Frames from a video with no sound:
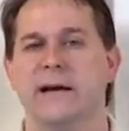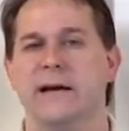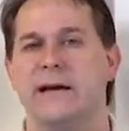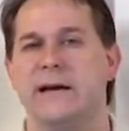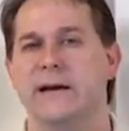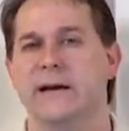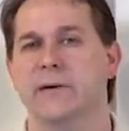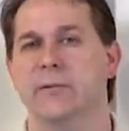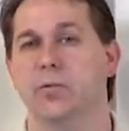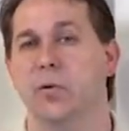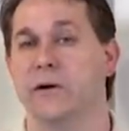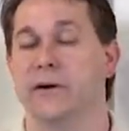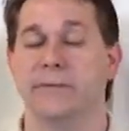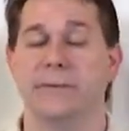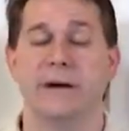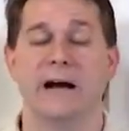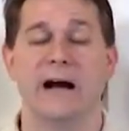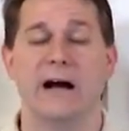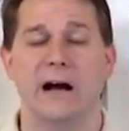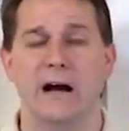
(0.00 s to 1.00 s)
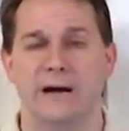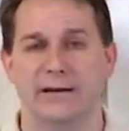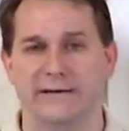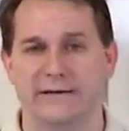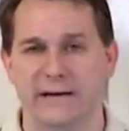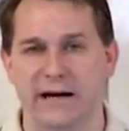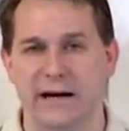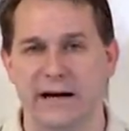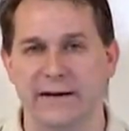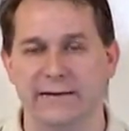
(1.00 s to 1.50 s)
Eh, what is being
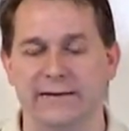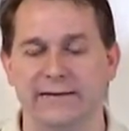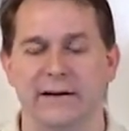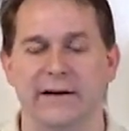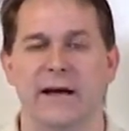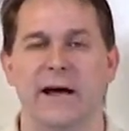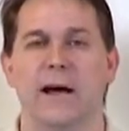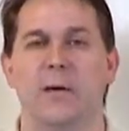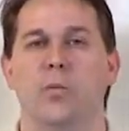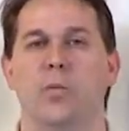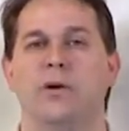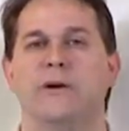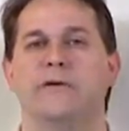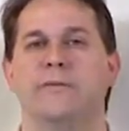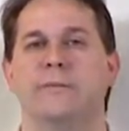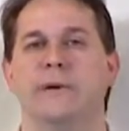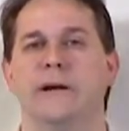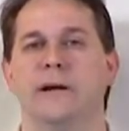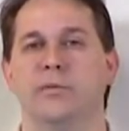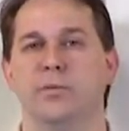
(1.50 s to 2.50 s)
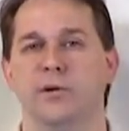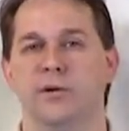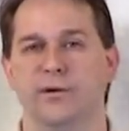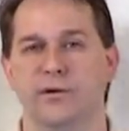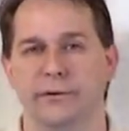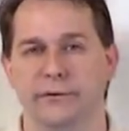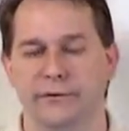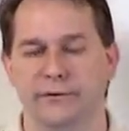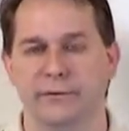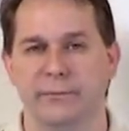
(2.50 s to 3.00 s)
oxidized and what is being
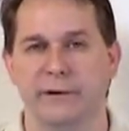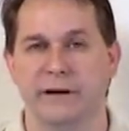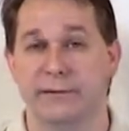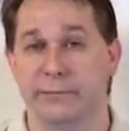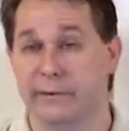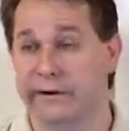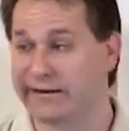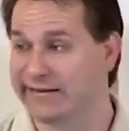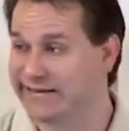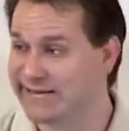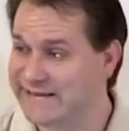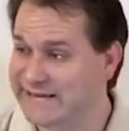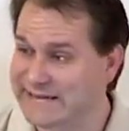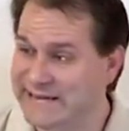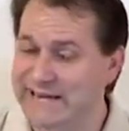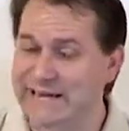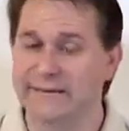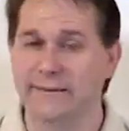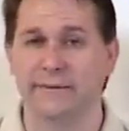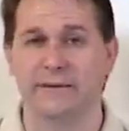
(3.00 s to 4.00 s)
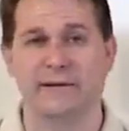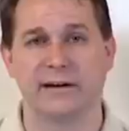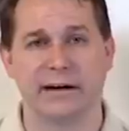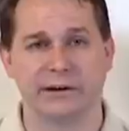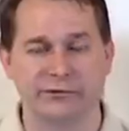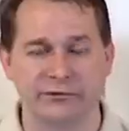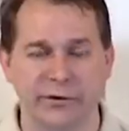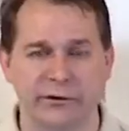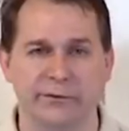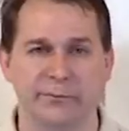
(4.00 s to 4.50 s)
reduced because we can see those
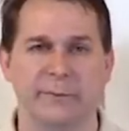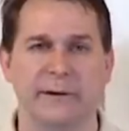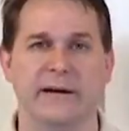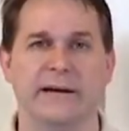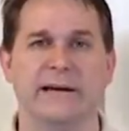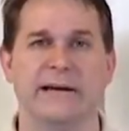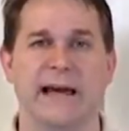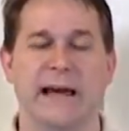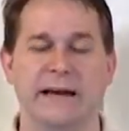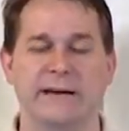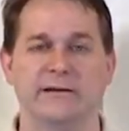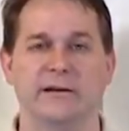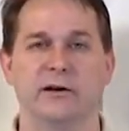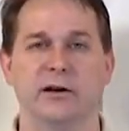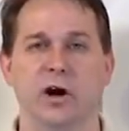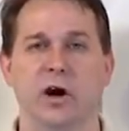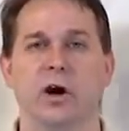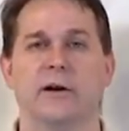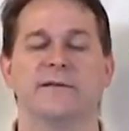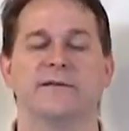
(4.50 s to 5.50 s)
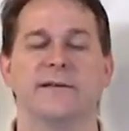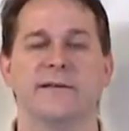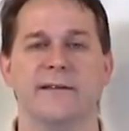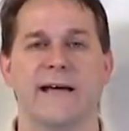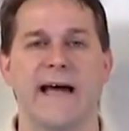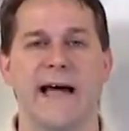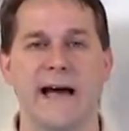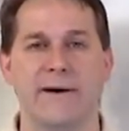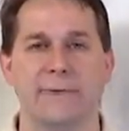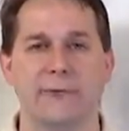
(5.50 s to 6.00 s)
electrons being gained and lost in the
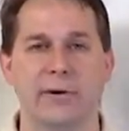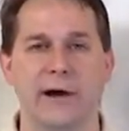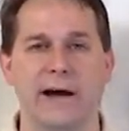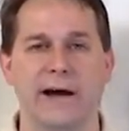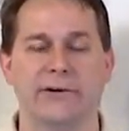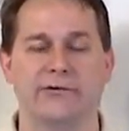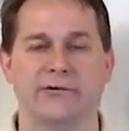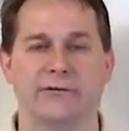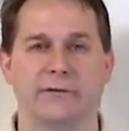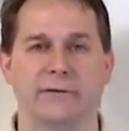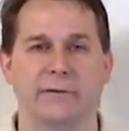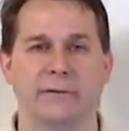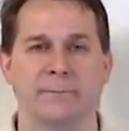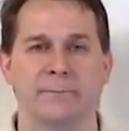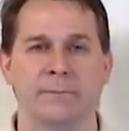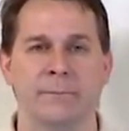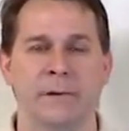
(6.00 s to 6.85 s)
half reactions.